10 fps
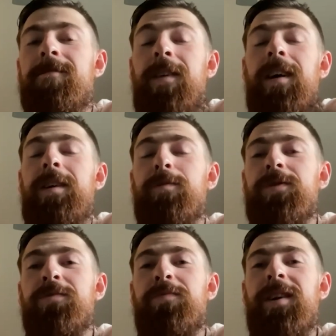Well, I was
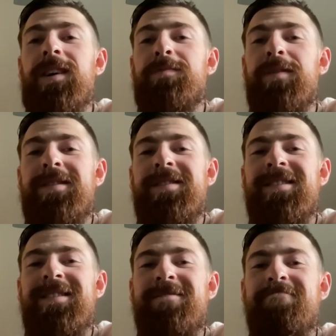surprised,
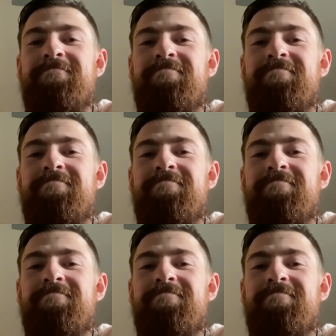but